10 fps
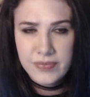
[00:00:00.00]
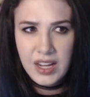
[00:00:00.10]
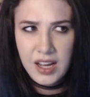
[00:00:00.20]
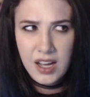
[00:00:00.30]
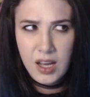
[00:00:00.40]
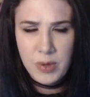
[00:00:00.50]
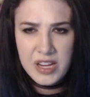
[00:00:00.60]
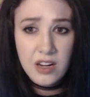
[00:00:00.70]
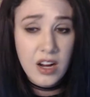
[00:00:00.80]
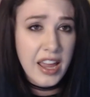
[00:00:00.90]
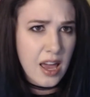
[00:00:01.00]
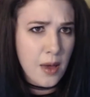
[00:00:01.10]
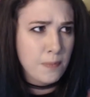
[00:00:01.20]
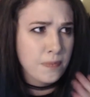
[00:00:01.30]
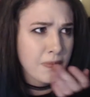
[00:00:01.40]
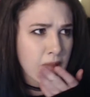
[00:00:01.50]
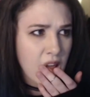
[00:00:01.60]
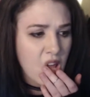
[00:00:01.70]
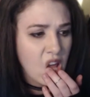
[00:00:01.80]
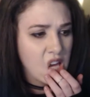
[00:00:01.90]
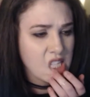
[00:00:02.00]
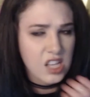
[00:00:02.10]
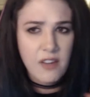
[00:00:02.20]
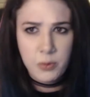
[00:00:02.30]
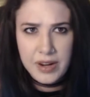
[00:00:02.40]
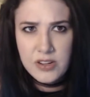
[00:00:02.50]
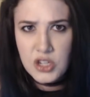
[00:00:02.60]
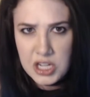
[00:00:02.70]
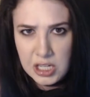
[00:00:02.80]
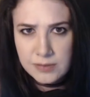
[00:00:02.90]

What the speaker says: But here I am, a software engineer.